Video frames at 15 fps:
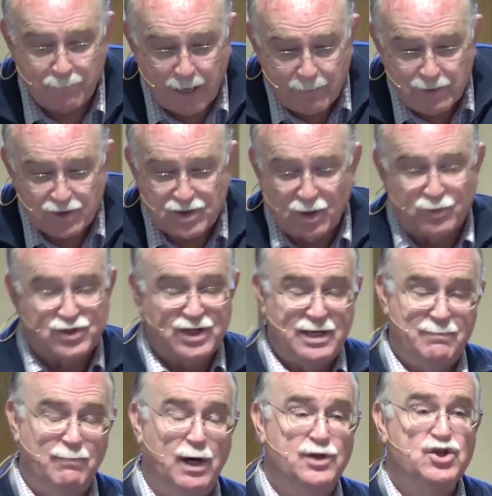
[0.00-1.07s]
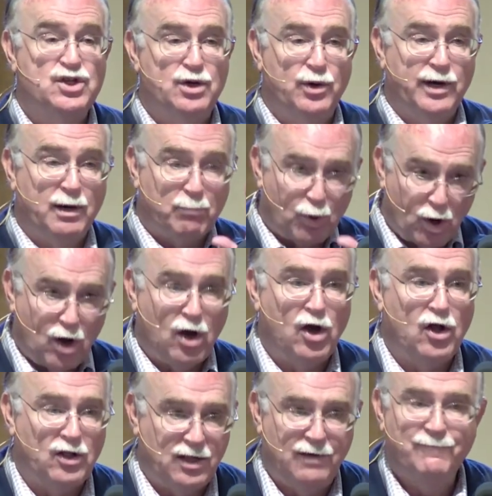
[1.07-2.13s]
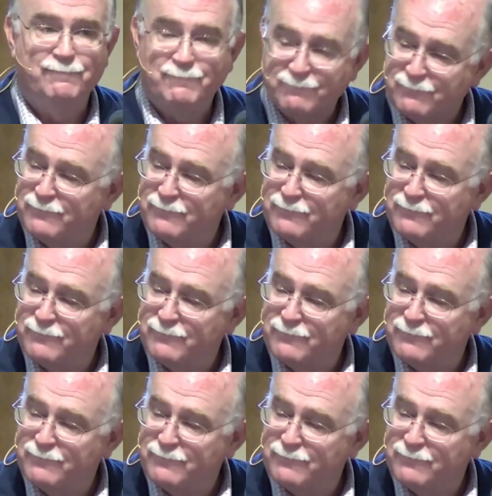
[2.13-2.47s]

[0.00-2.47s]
but babies don't sleep much during a brawl.